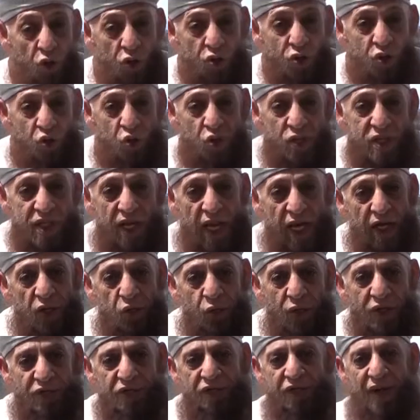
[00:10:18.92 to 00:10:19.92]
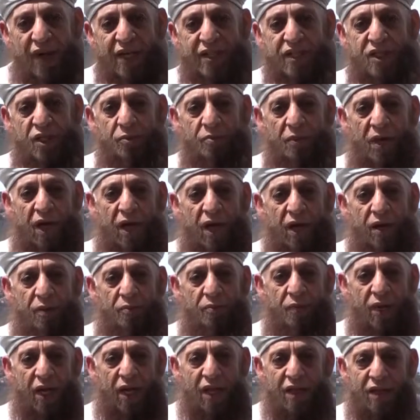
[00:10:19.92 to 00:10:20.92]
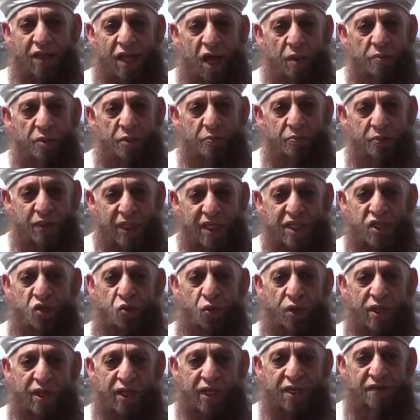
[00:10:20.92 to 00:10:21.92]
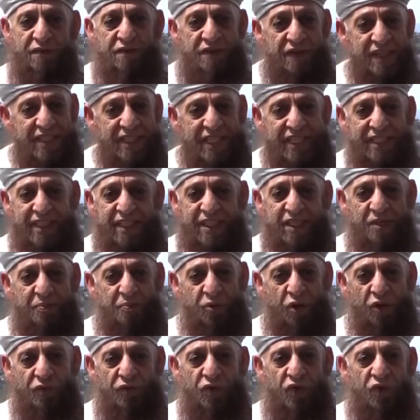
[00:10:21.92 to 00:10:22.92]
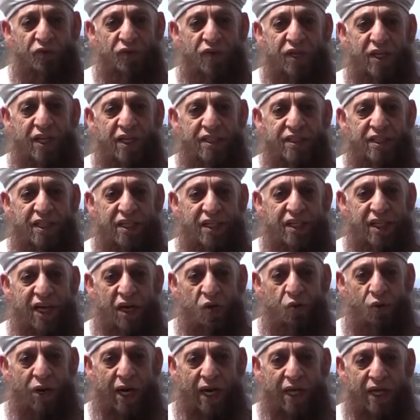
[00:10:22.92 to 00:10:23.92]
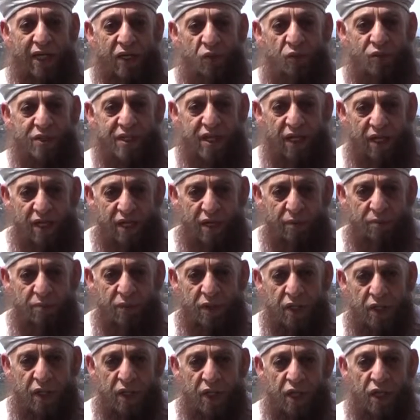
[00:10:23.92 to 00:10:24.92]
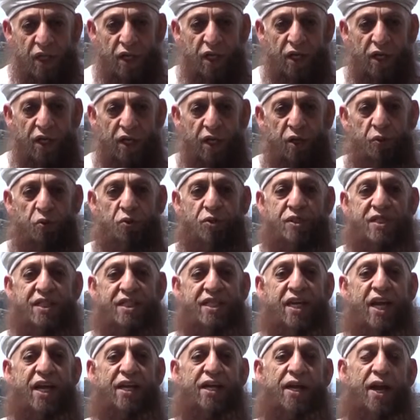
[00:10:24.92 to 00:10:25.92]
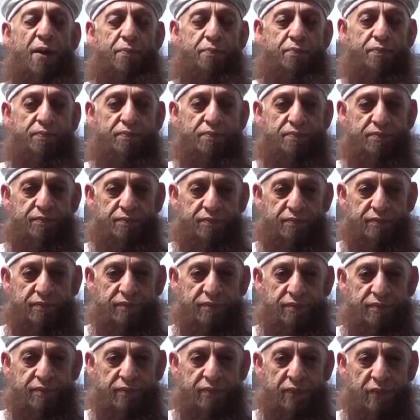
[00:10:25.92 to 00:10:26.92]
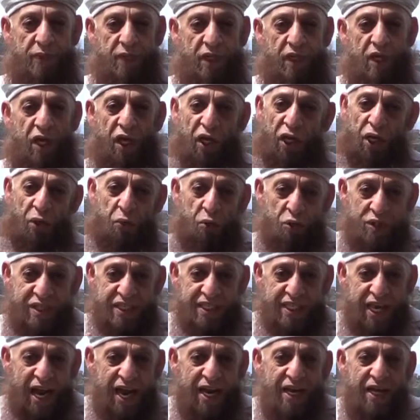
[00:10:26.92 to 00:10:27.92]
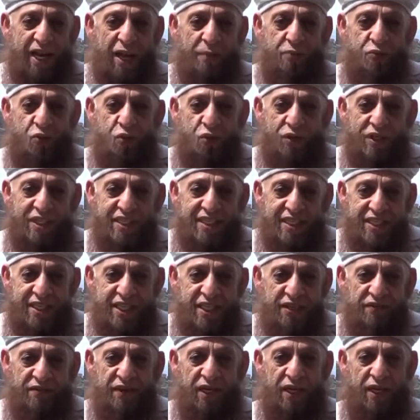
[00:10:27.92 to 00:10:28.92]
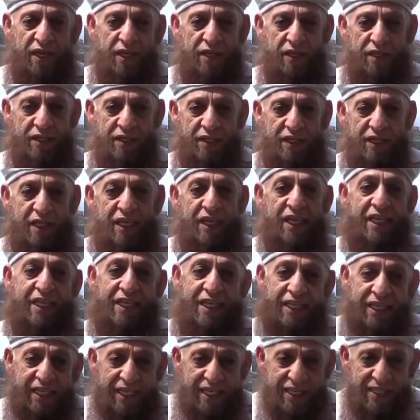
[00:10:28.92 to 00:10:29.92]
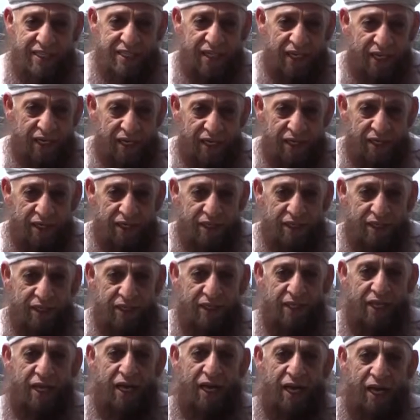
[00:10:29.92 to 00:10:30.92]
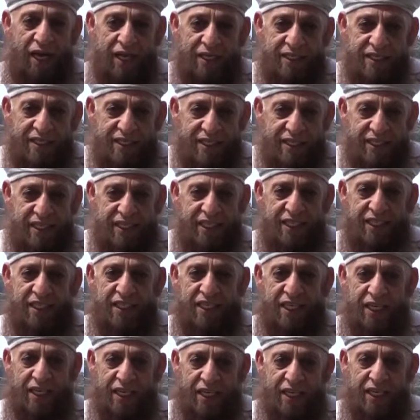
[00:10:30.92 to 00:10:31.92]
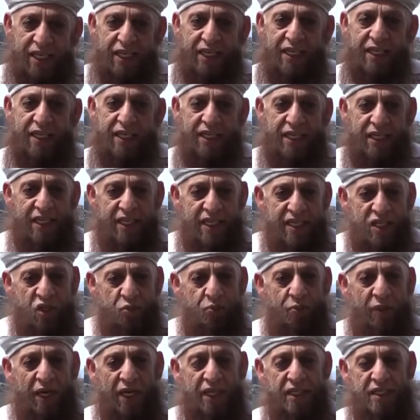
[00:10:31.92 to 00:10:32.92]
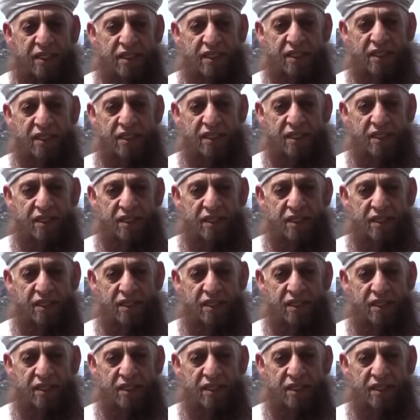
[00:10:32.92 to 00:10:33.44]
also said, when Fatima, may Allah be pleased with her, visited the Prophet of Allah sallallahu alaihi wasallam, he would stand up. He would stand up to receive her, kiss her, and seat her in his place.